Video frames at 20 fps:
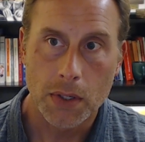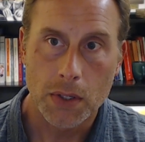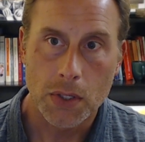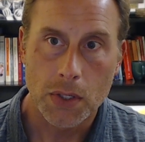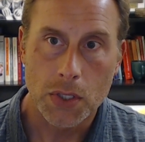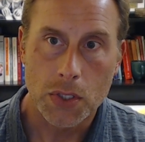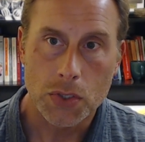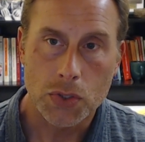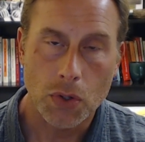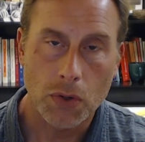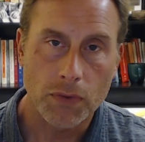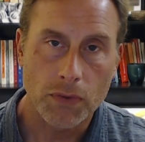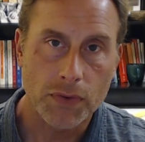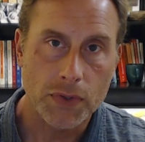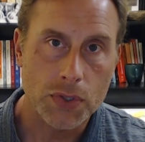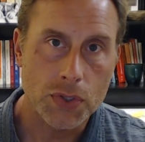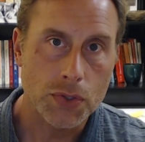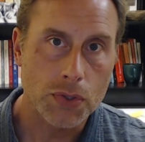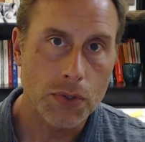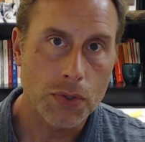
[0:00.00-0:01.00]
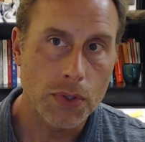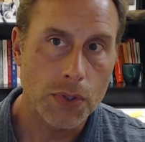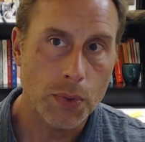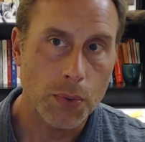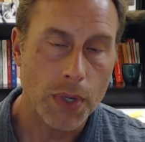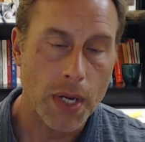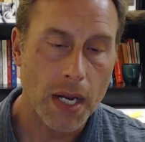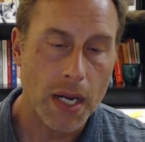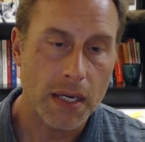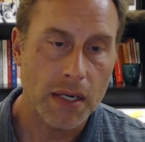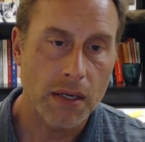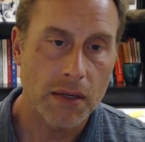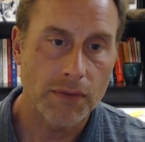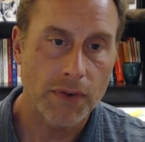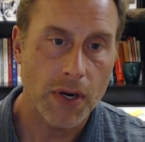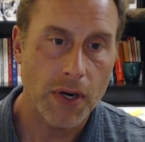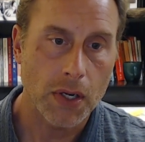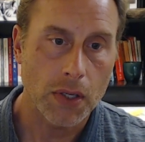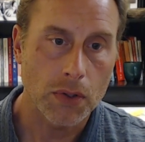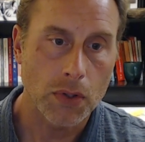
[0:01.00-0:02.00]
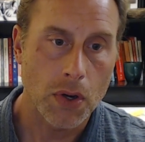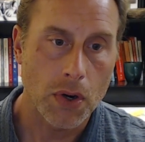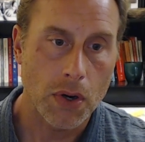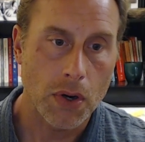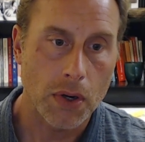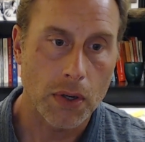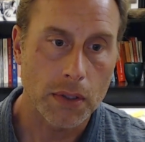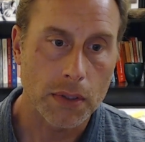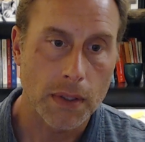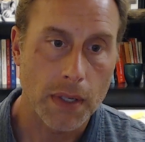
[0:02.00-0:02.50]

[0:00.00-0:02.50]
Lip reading: So if it's true that we're not here very long,